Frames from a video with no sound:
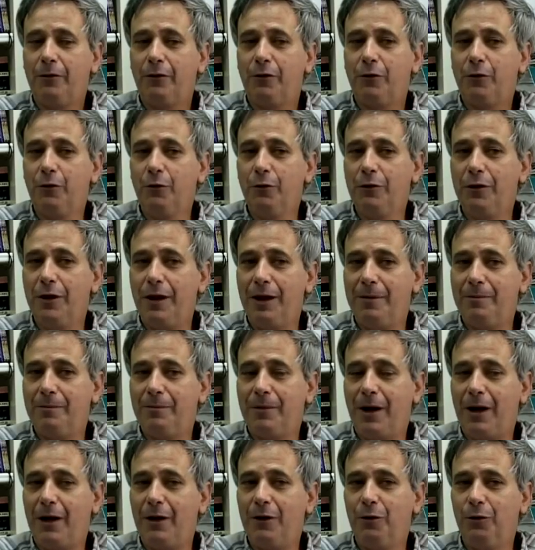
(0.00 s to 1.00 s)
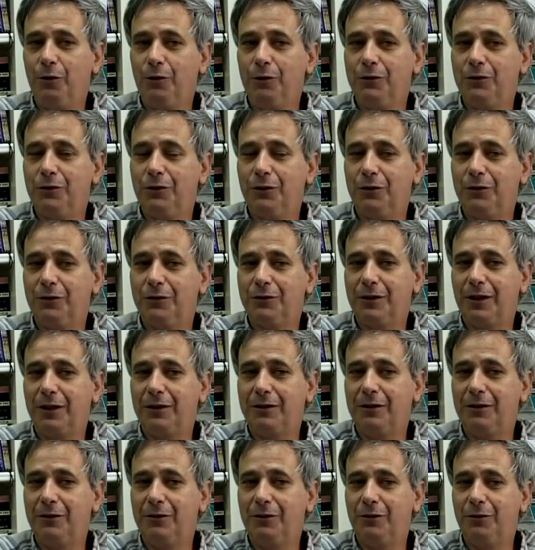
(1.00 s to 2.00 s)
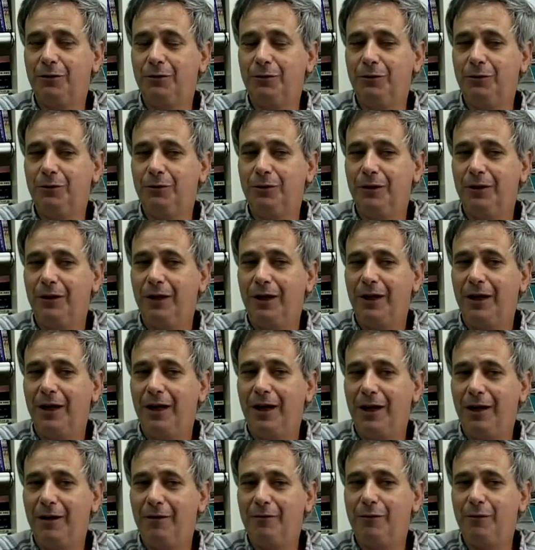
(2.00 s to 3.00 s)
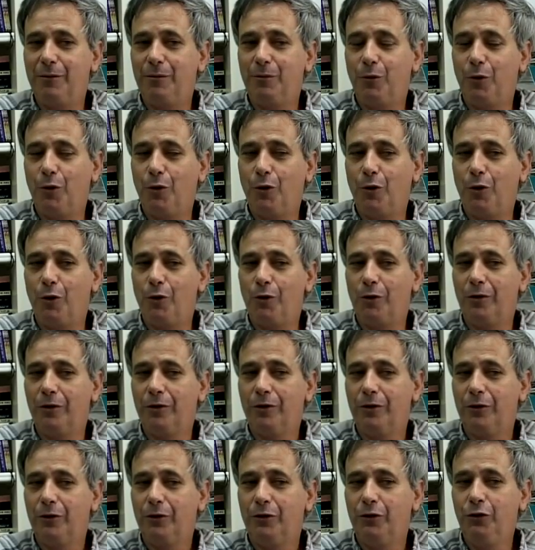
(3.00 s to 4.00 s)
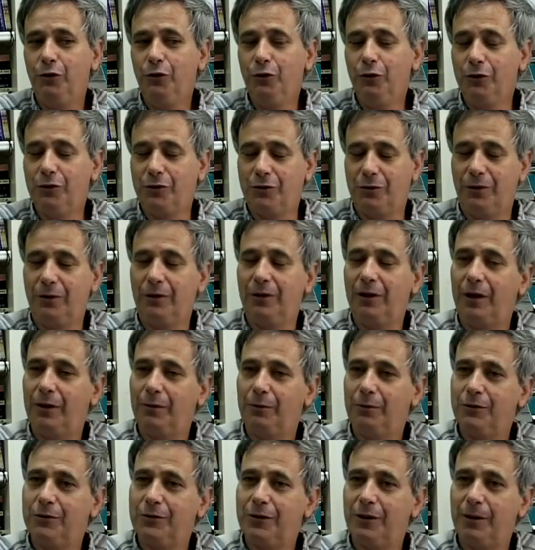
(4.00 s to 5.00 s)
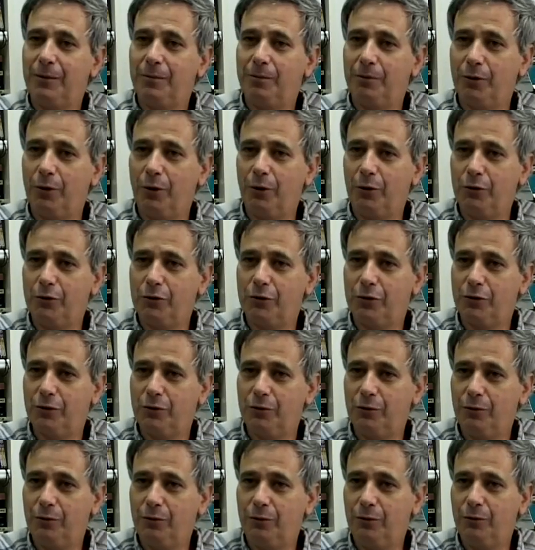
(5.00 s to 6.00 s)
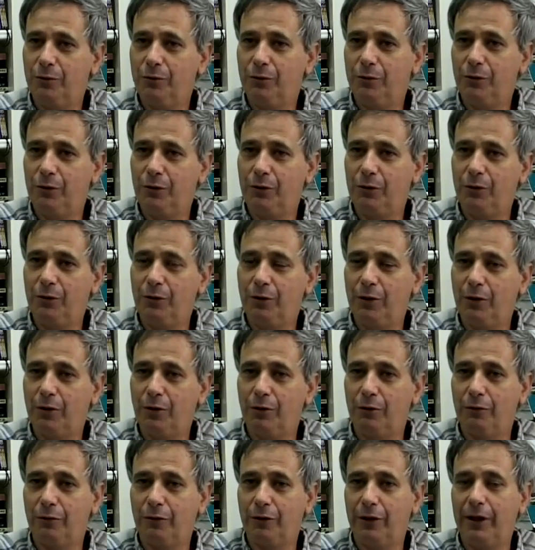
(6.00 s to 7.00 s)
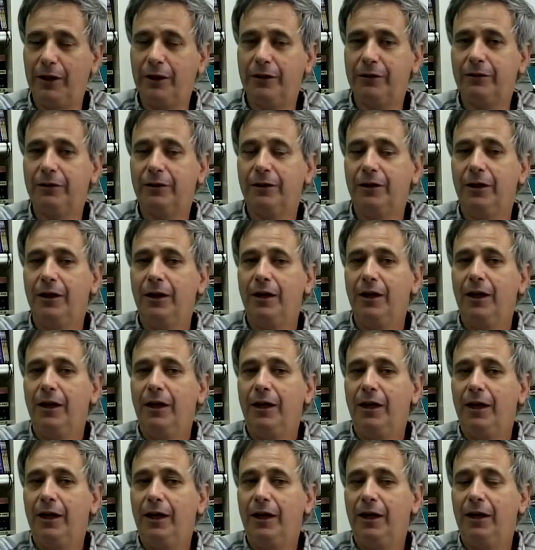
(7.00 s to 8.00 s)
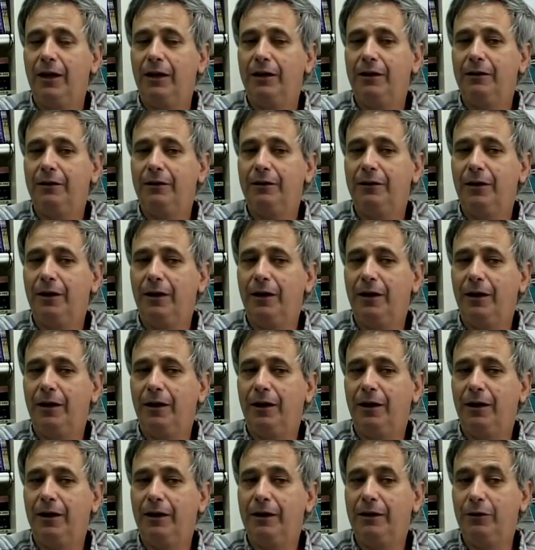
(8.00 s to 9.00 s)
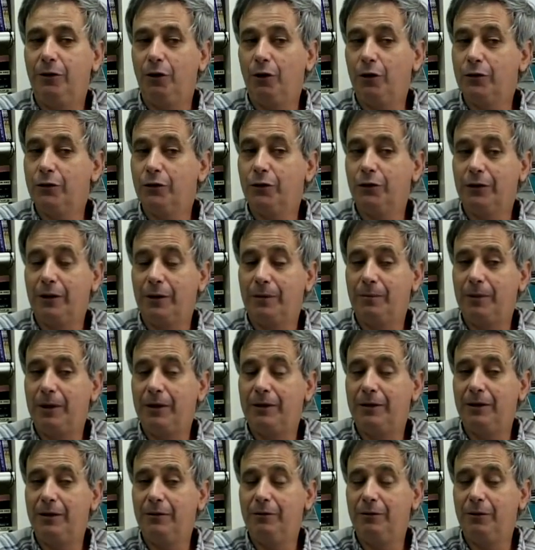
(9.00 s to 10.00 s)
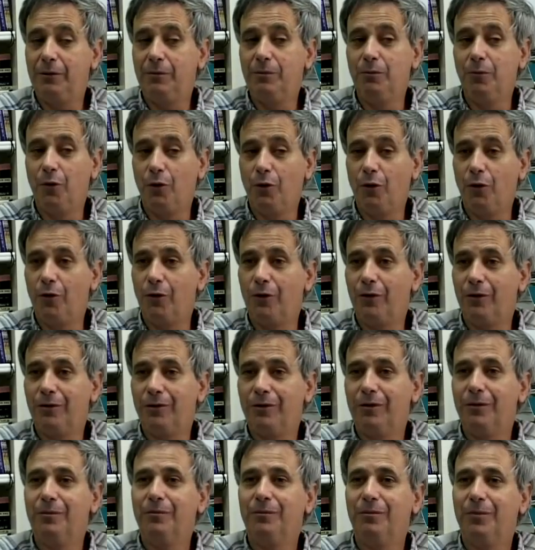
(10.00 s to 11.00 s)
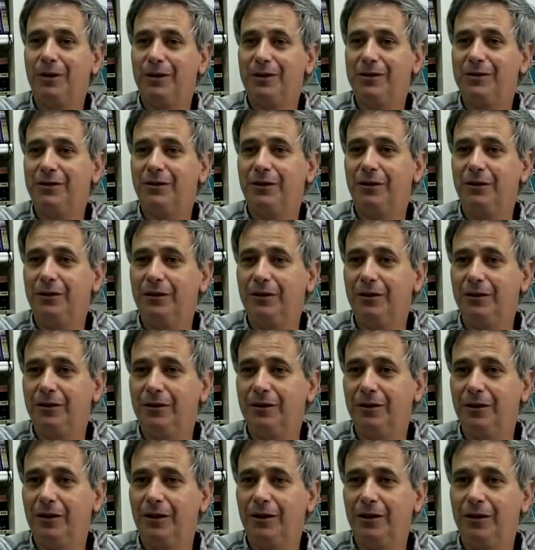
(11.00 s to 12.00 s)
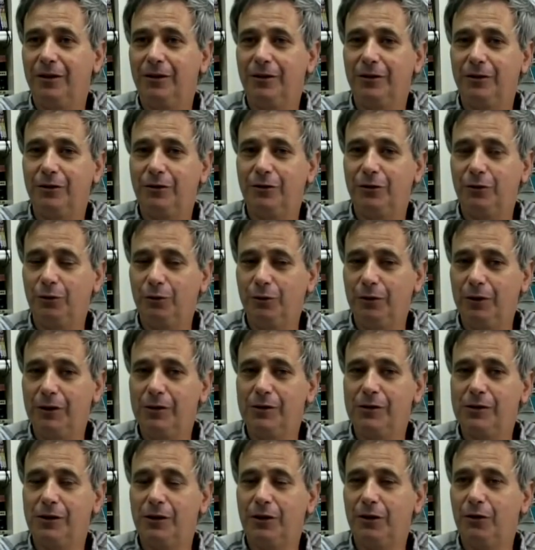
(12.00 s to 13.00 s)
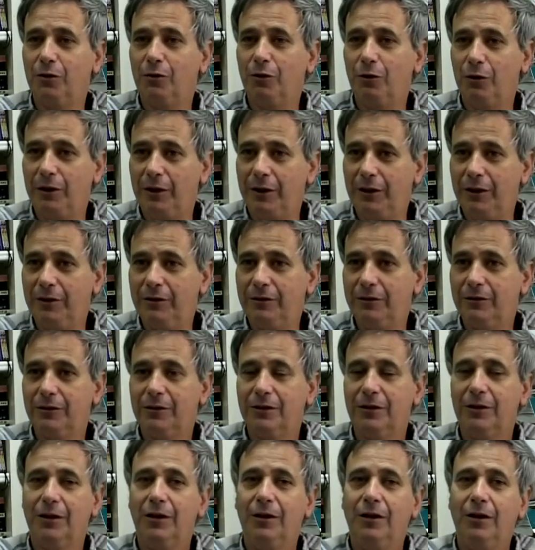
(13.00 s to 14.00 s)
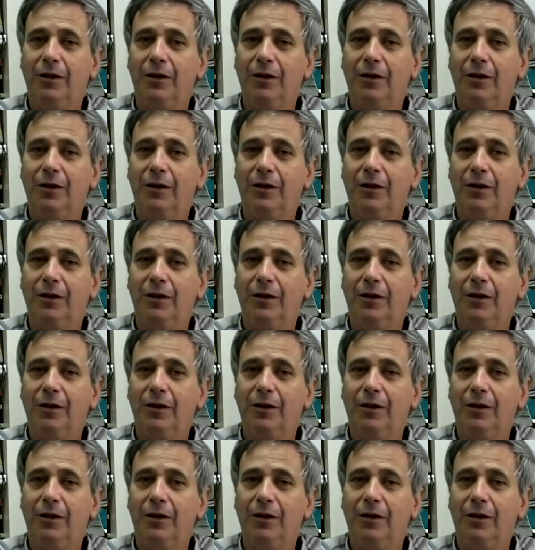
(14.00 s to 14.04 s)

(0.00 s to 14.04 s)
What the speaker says: through them, I also started to have a more neutral, I would say, approach to the conflict. And in Oxford, I met even more Palestinian students and colleagues.